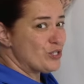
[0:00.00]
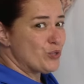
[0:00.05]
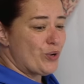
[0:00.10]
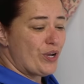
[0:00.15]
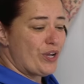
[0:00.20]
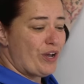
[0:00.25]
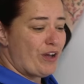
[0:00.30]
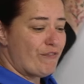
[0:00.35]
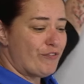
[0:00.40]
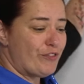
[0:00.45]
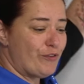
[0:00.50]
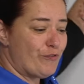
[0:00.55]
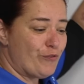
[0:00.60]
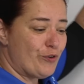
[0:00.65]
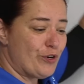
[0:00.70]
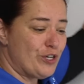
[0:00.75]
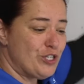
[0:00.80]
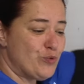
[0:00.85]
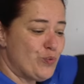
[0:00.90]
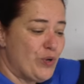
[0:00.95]
toy off the
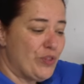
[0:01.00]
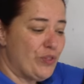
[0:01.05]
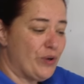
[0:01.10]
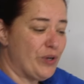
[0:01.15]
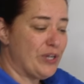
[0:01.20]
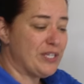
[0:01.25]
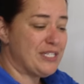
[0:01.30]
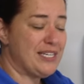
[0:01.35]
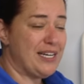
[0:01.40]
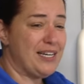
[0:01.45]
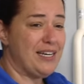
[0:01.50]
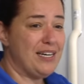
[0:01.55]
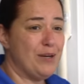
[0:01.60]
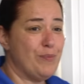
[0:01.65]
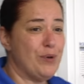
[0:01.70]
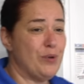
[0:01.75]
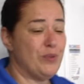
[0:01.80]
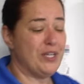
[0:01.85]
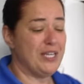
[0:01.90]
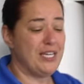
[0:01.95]
fridge when they're excited
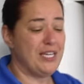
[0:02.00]
about the